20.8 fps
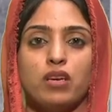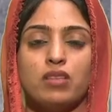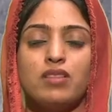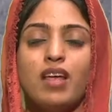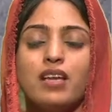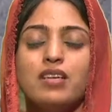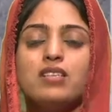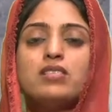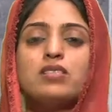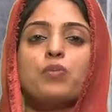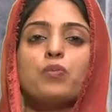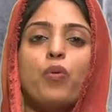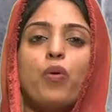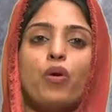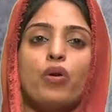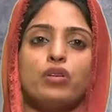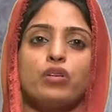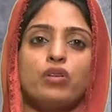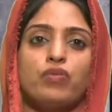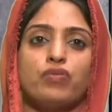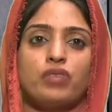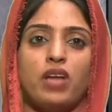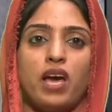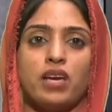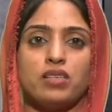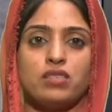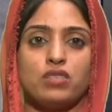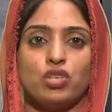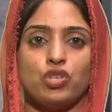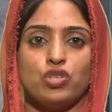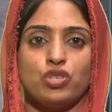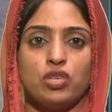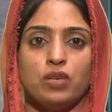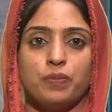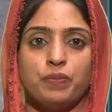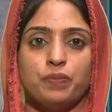That is the point of taxation.